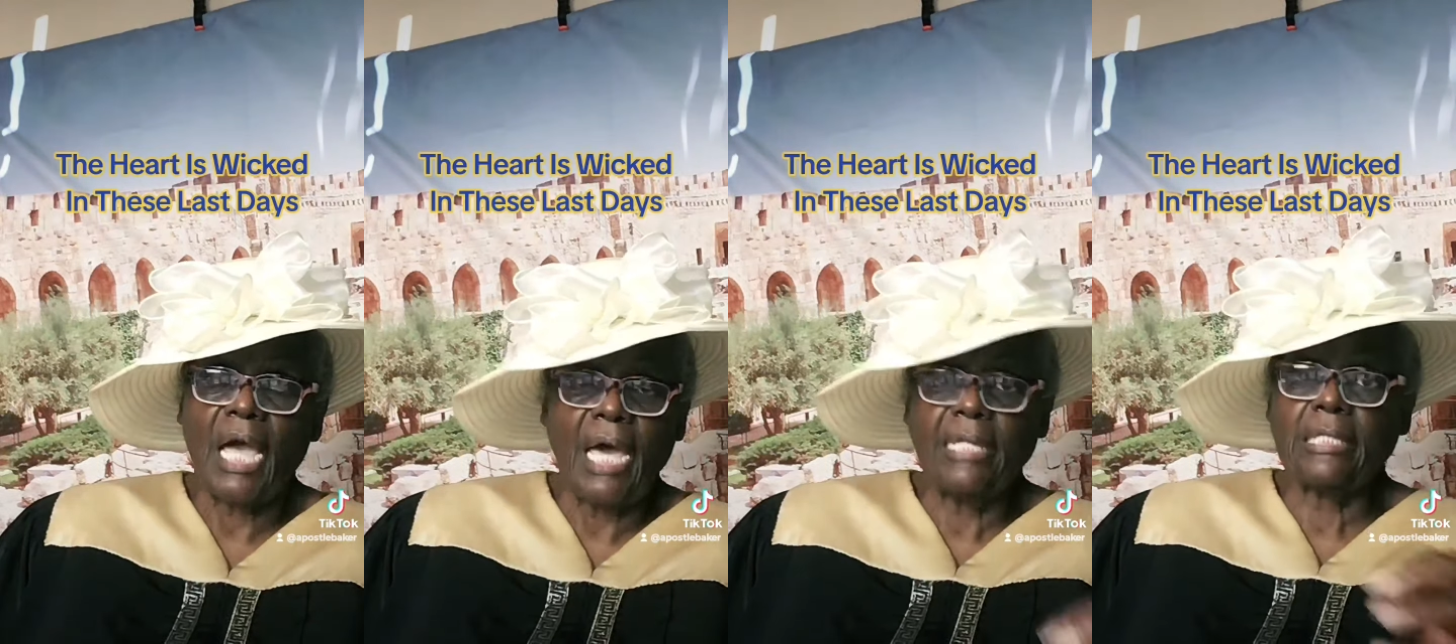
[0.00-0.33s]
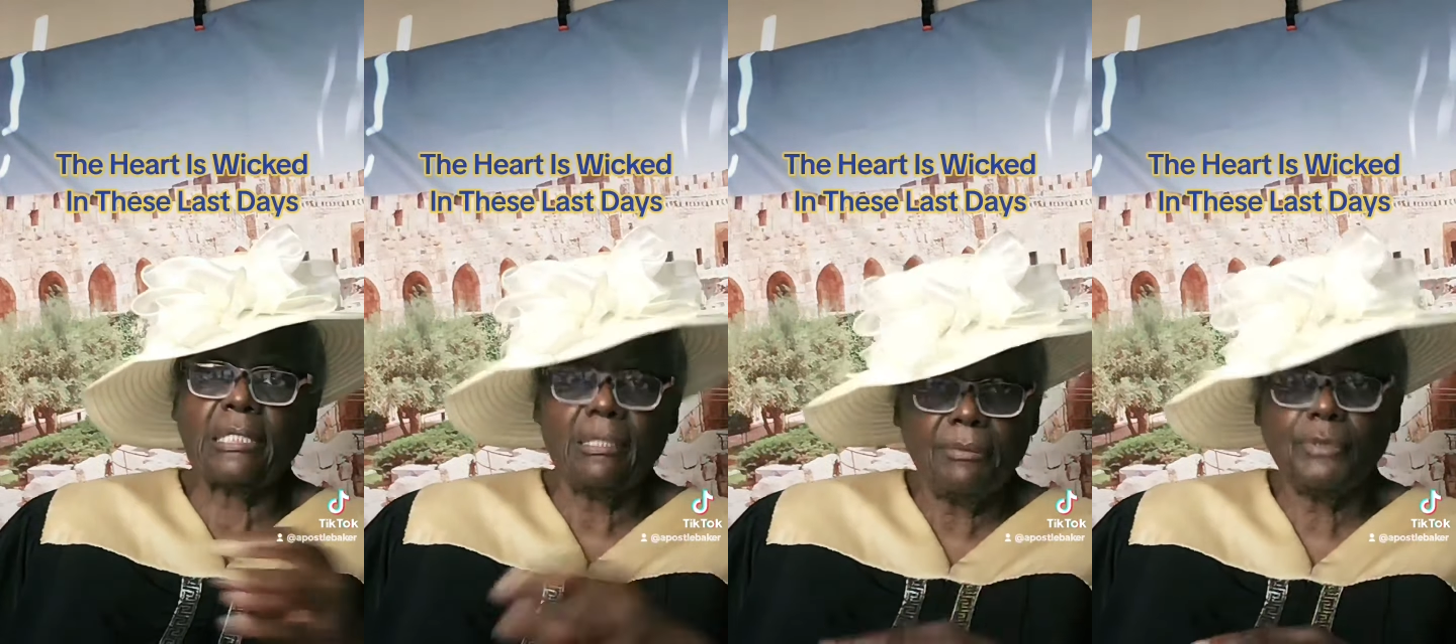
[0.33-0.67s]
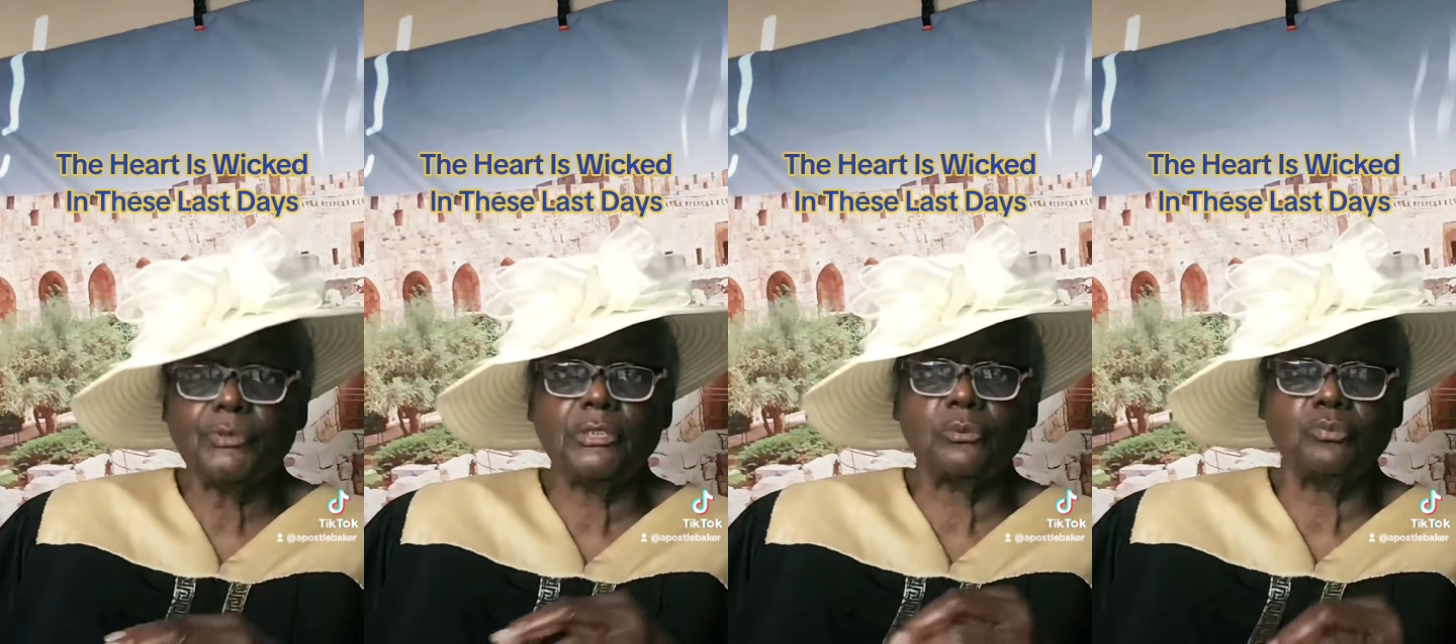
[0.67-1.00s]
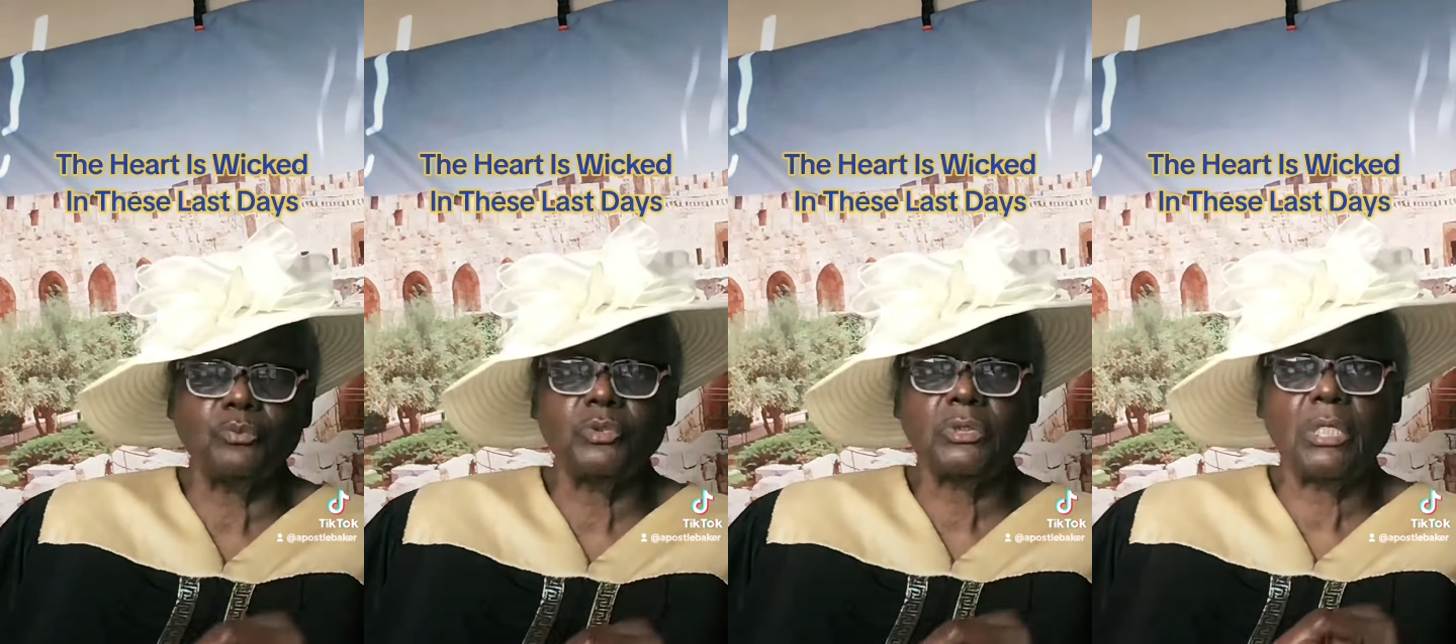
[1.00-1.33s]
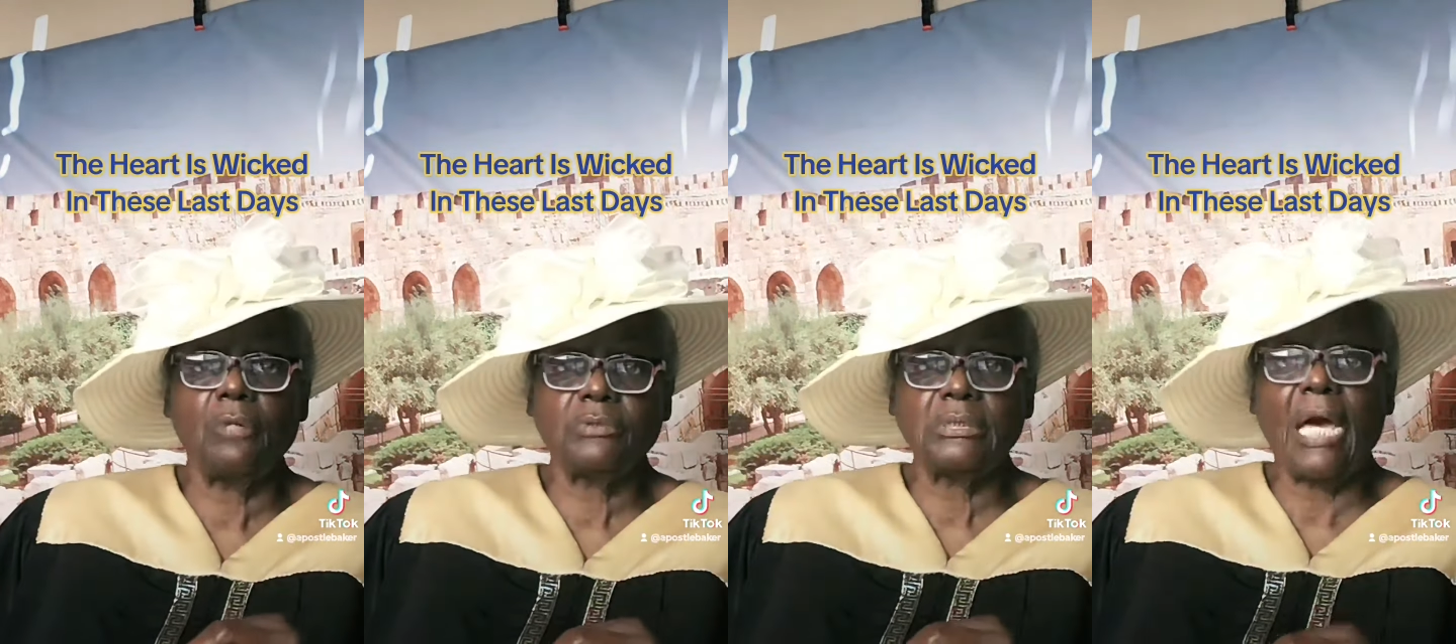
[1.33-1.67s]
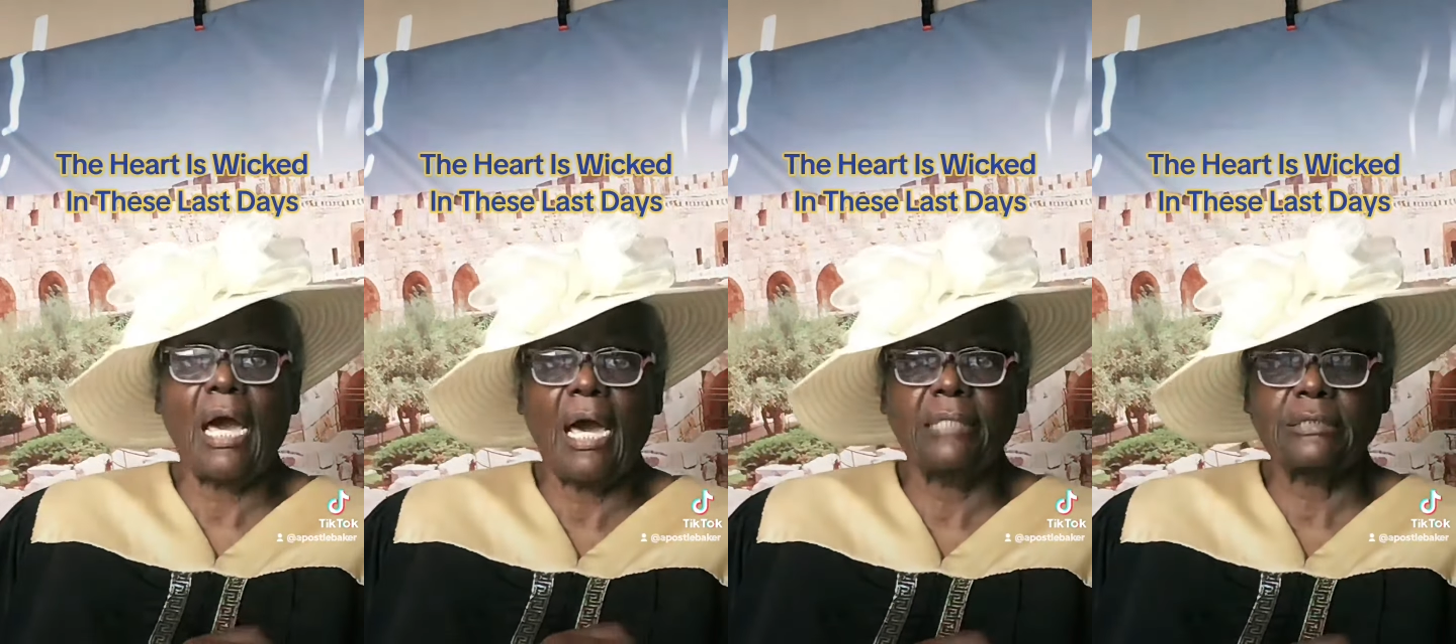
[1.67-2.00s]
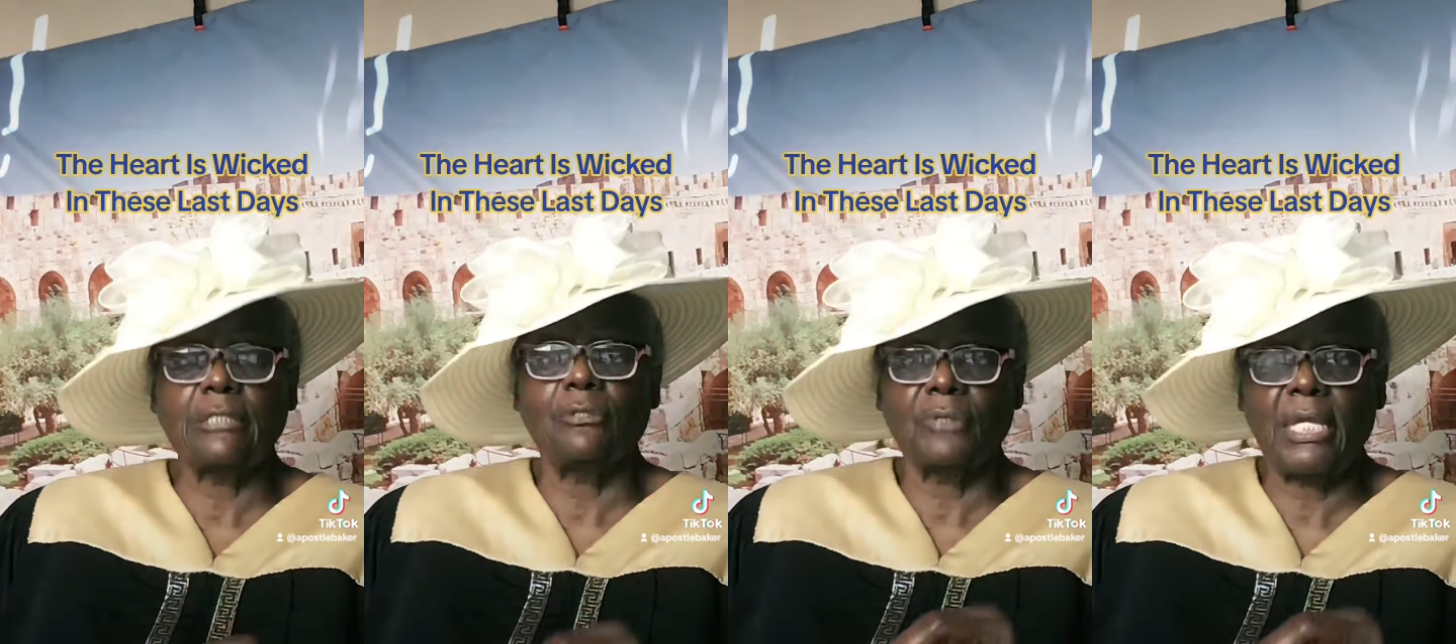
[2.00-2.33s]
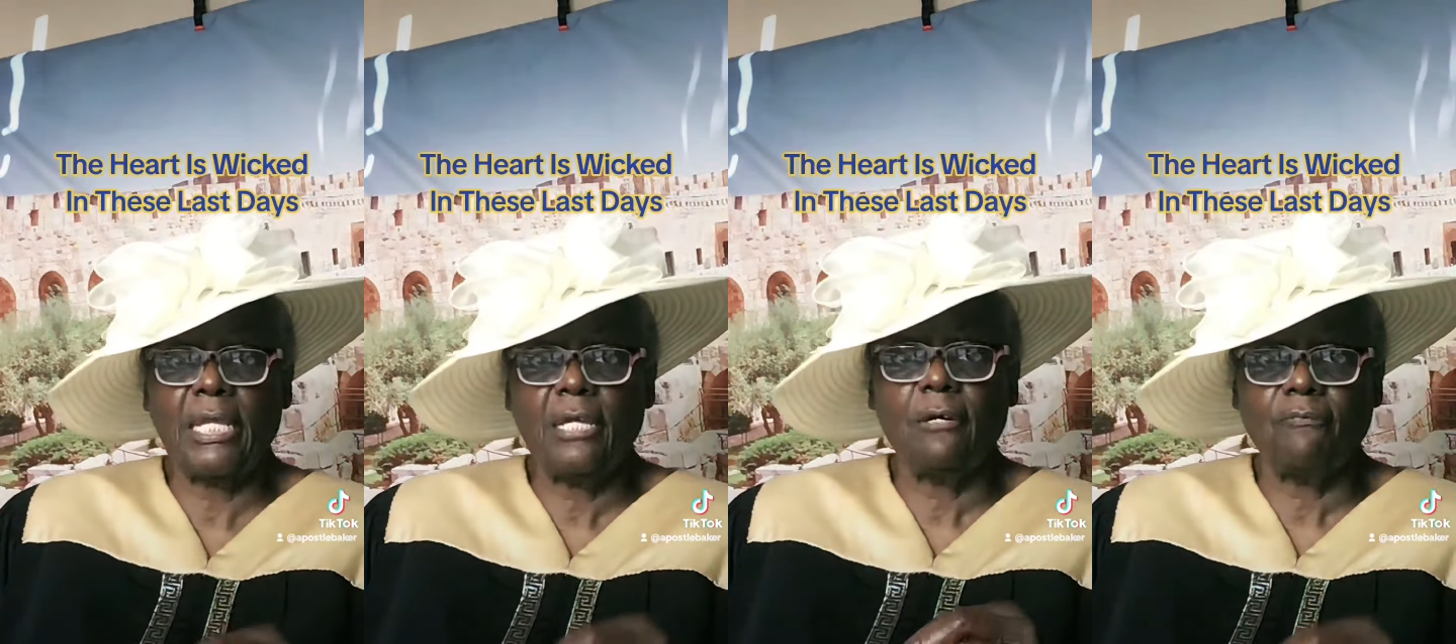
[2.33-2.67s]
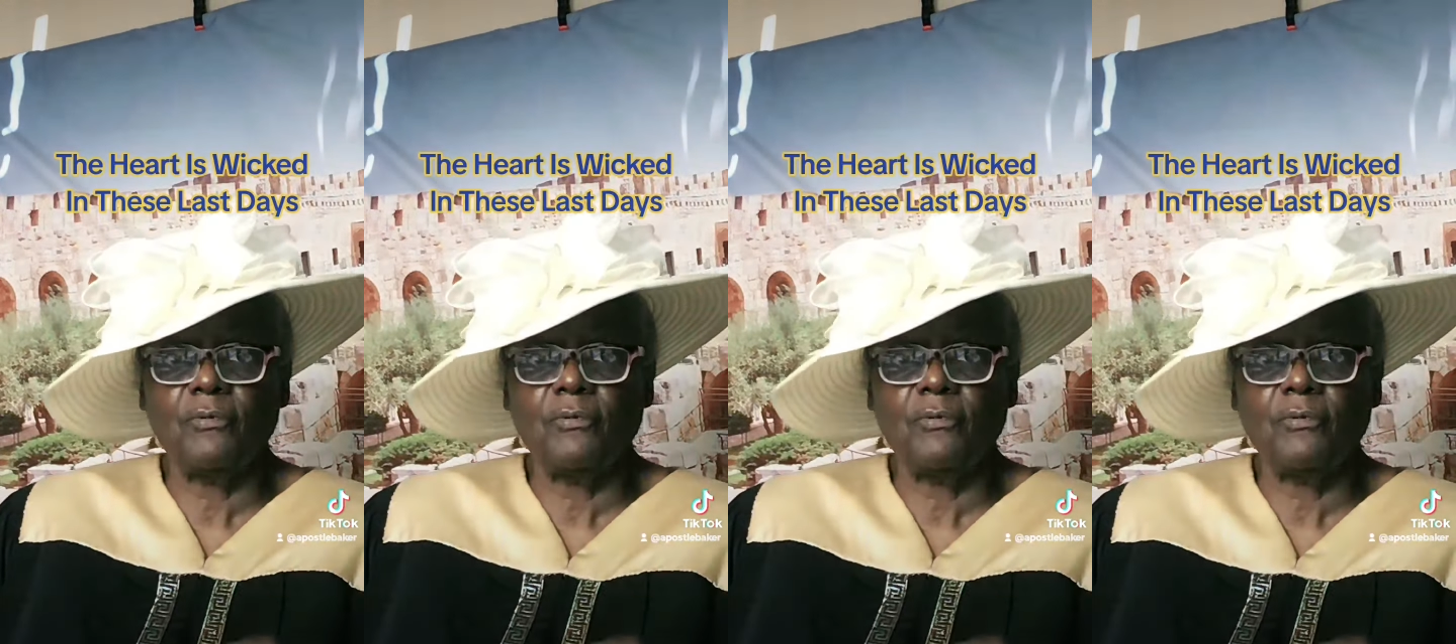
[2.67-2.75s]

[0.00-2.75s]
I didn't come on this side to go to hell